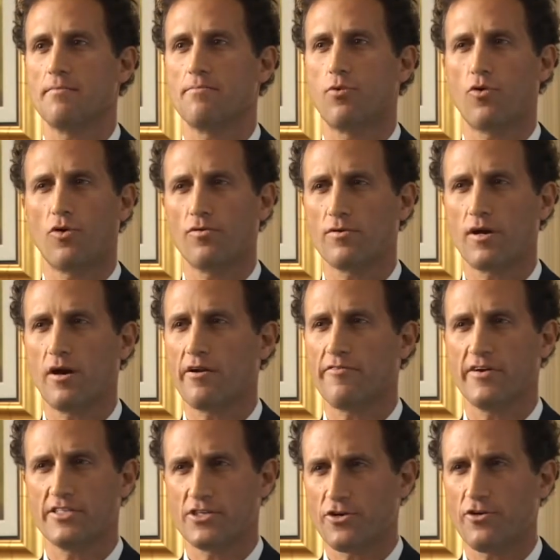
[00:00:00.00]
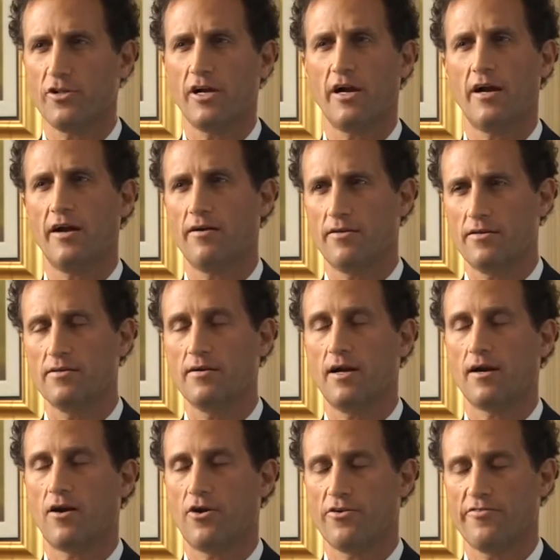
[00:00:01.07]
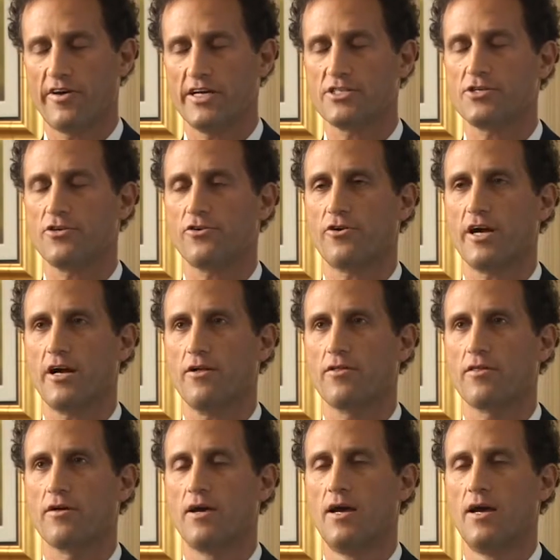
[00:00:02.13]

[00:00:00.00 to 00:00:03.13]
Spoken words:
poor cardiovascular health.